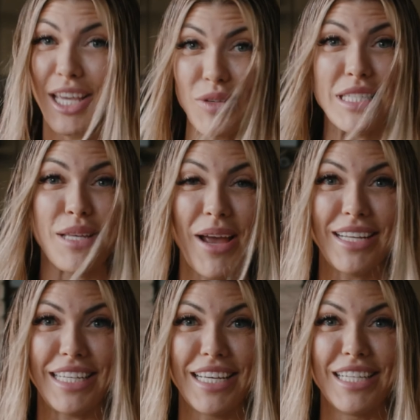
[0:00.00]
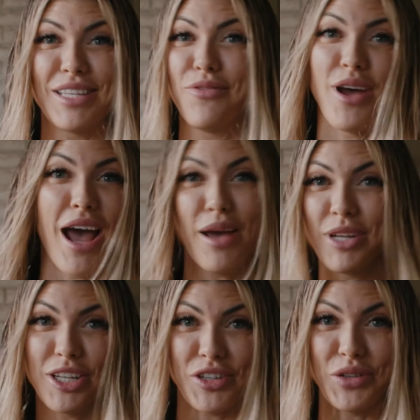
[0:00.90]
give me some ideas of what I'm
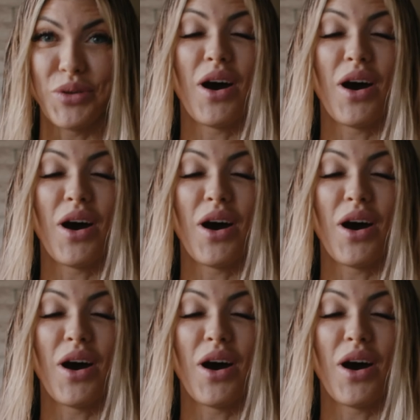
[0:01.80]
gonna do